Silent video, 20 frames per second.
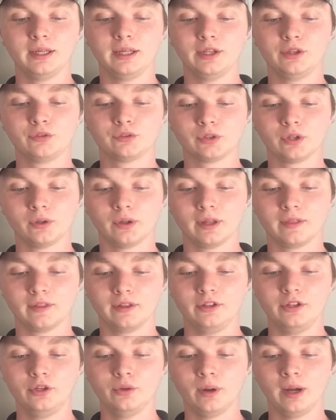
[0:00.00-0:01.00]
Israel and the
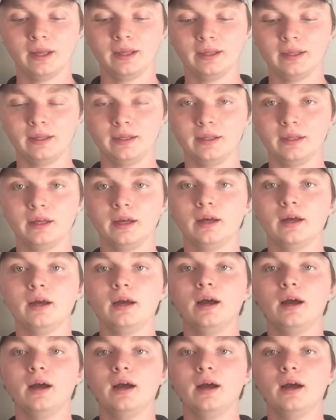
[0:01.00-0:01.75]
UAE.